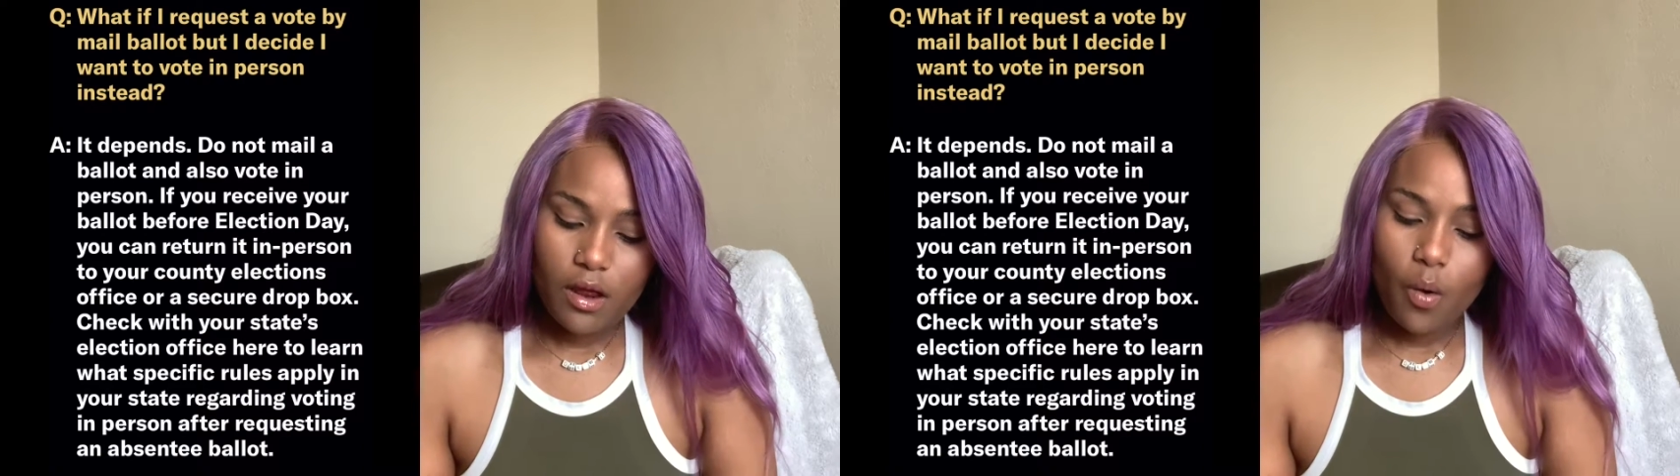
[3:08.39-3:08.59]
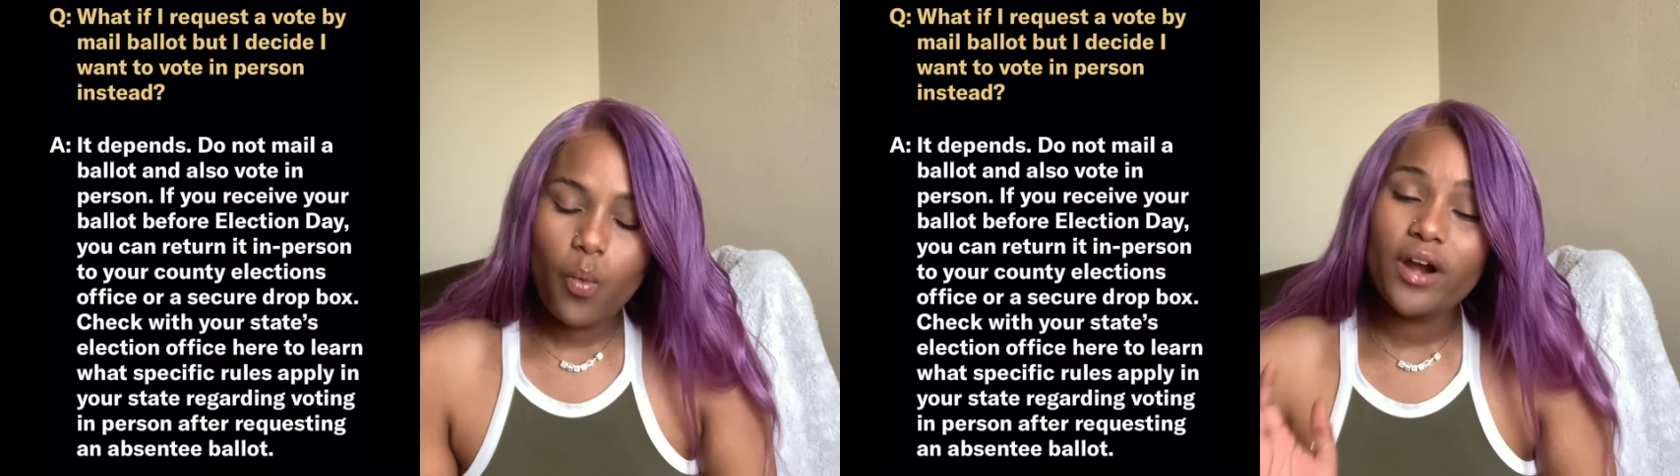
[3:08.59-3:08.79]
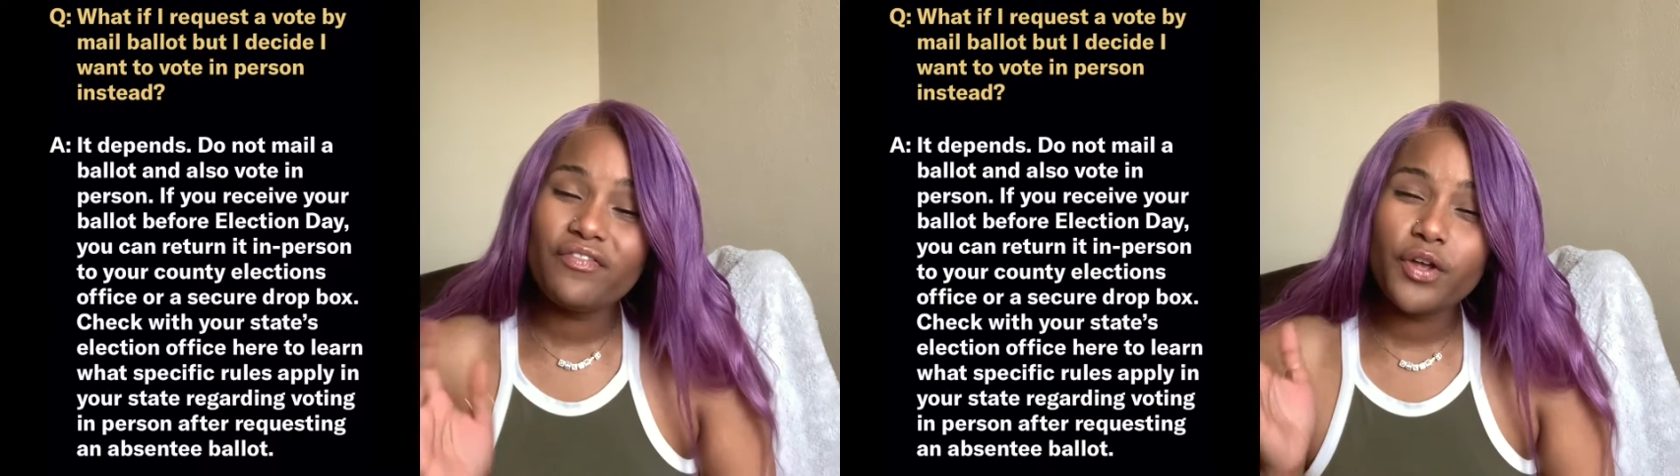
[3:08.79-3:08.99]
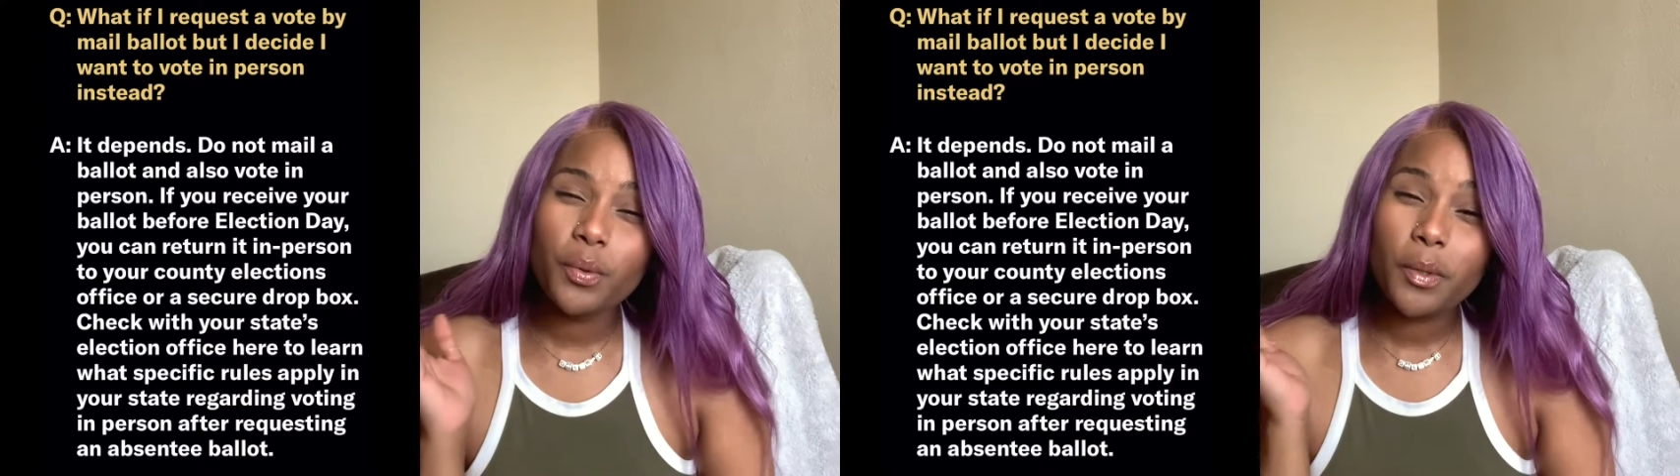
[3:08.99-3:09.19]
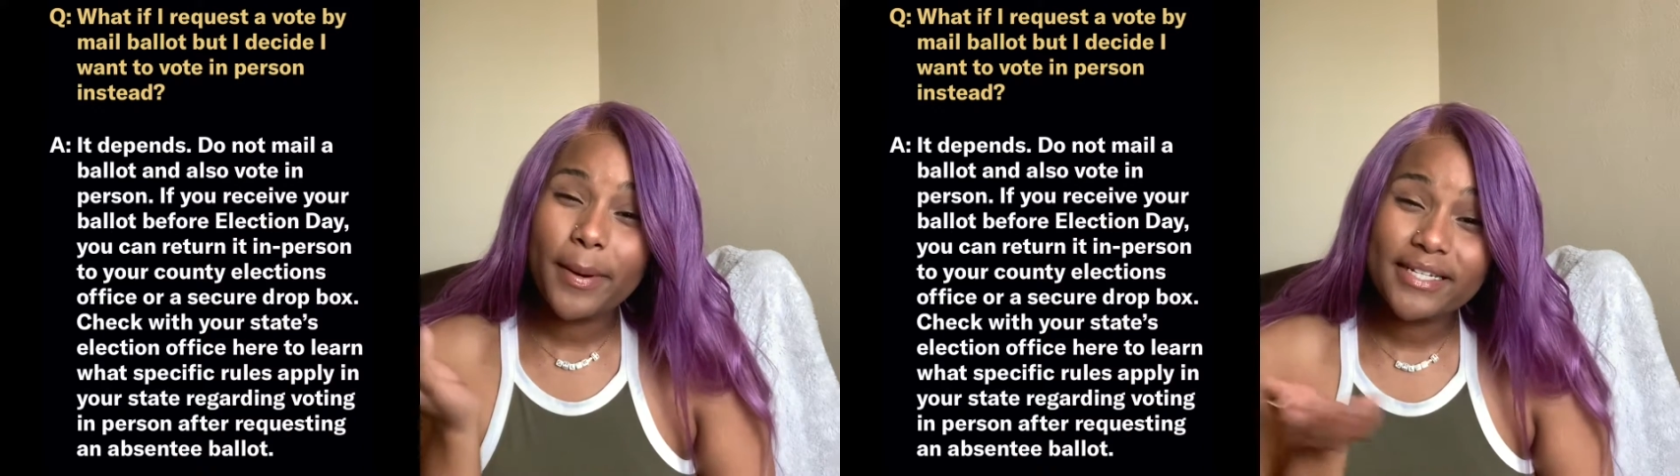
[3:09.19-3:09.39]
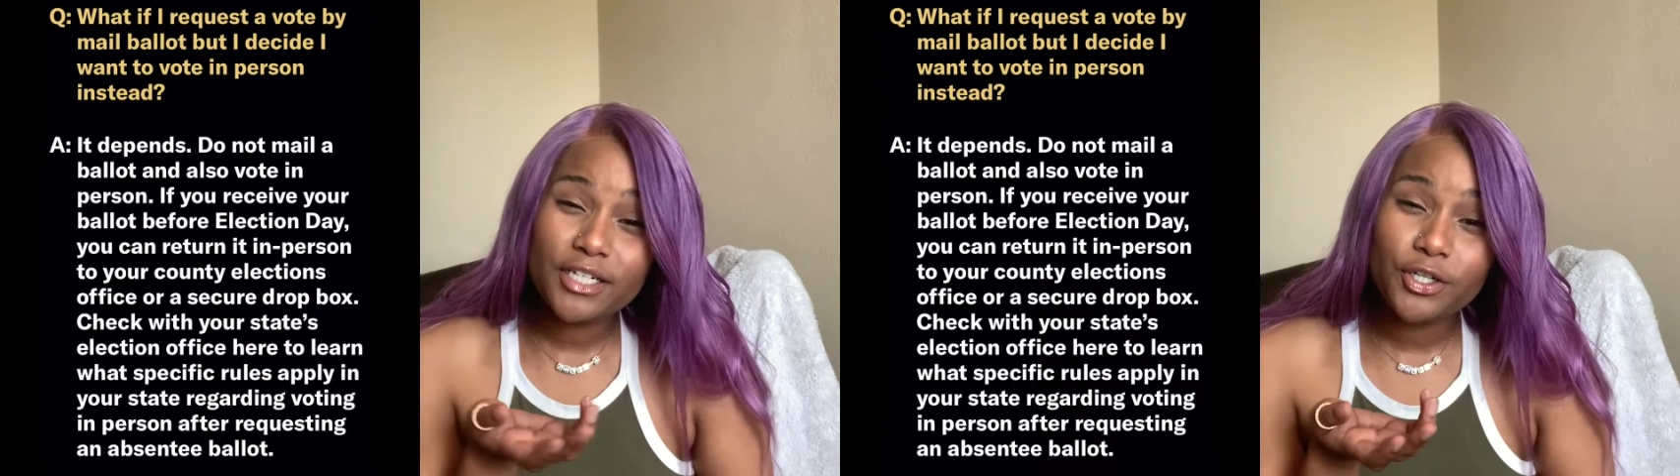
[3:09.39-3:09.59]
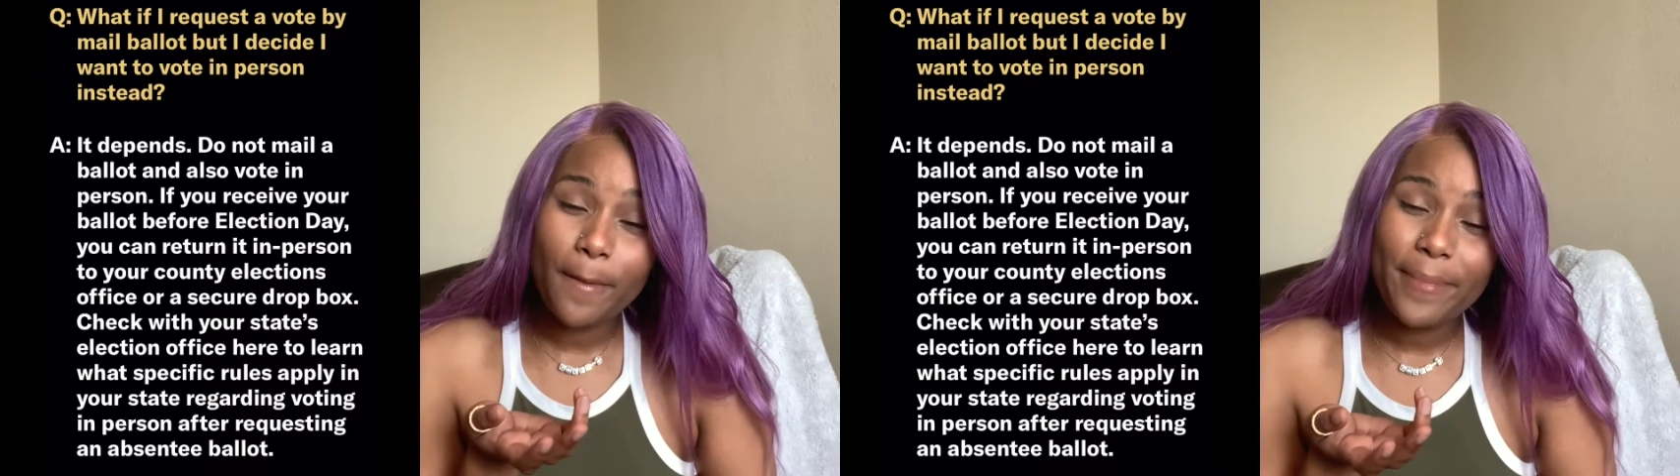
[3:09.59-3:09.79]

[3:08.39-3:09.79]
What if you requested your